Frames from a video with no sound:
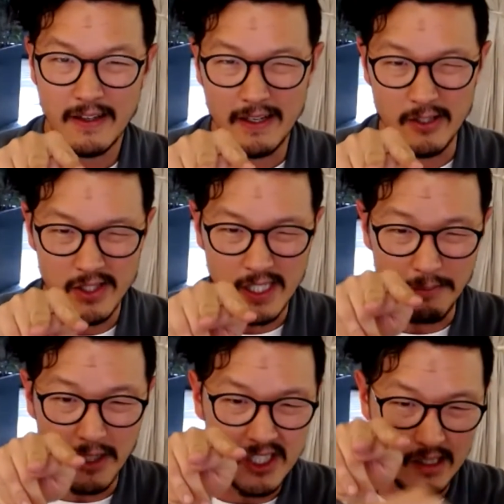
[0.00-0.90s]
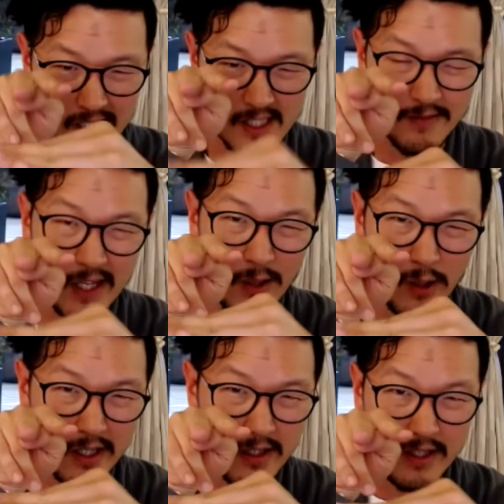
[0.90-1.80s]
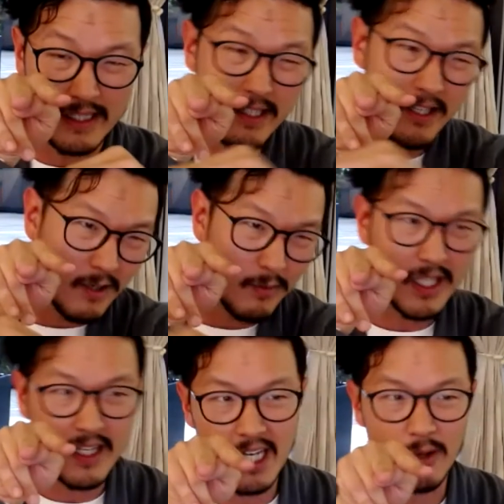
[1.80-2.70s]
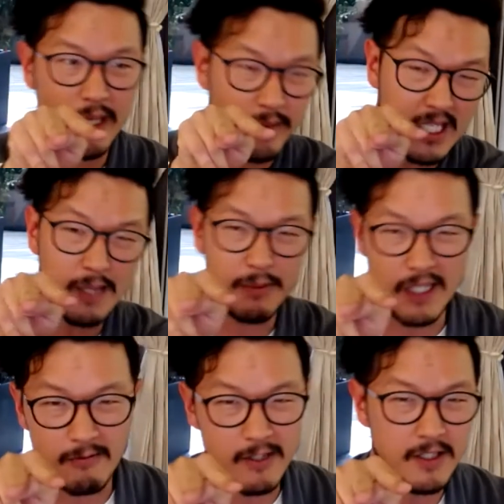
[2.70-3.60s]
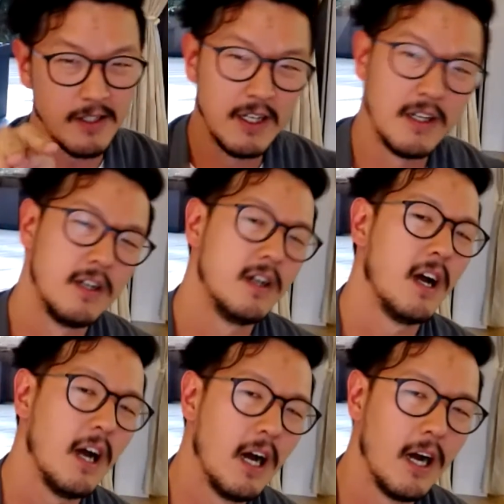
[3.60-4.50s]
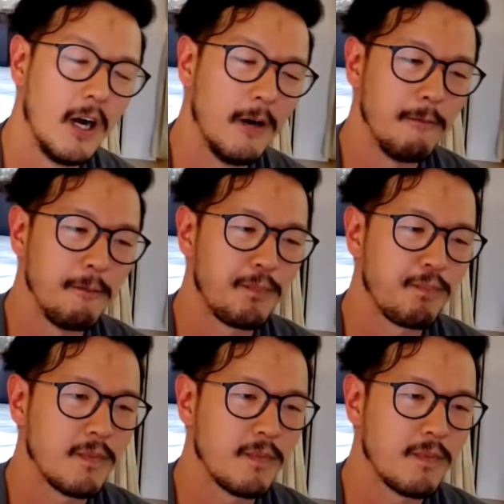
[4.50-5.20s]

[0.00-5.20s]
you're seeing much less of that water, then ah, oh, we could get away with keeping it real. Um,